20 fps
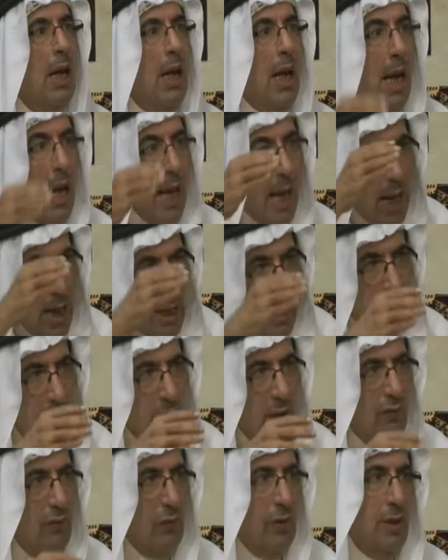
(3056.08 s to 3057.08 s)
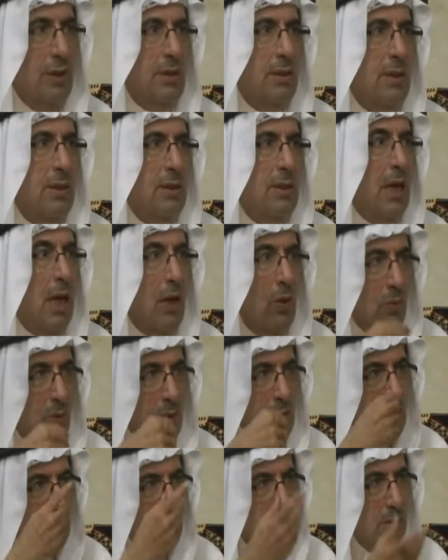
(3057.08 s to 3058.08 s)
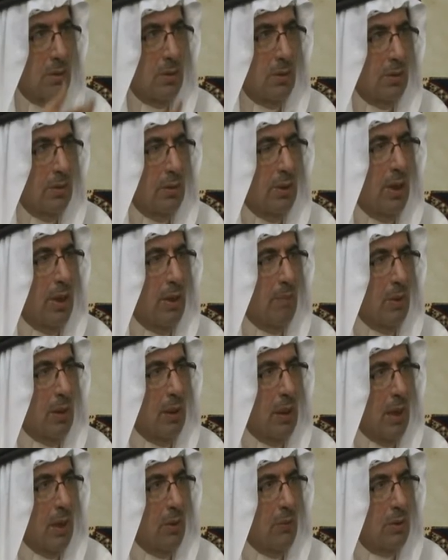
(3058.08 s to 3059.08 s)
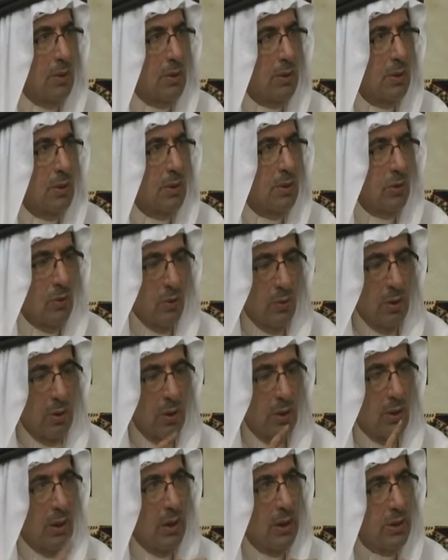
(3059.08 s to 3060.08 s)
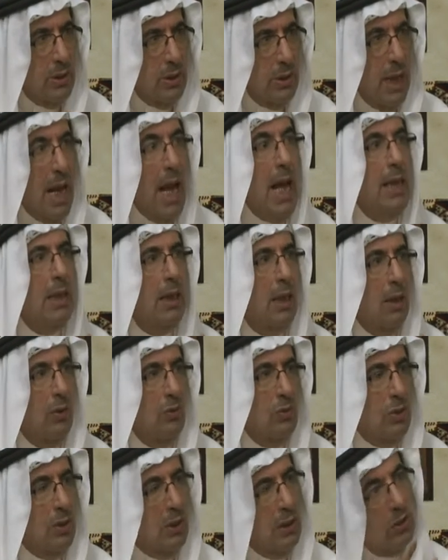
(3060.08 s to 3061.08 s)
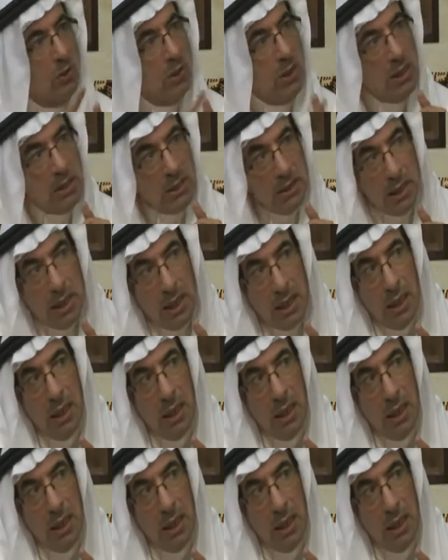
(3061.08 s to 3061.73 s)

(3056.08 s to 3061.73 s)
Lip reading: and he forgets his language, the Arabic language. So the religion and the language. In Indonesia,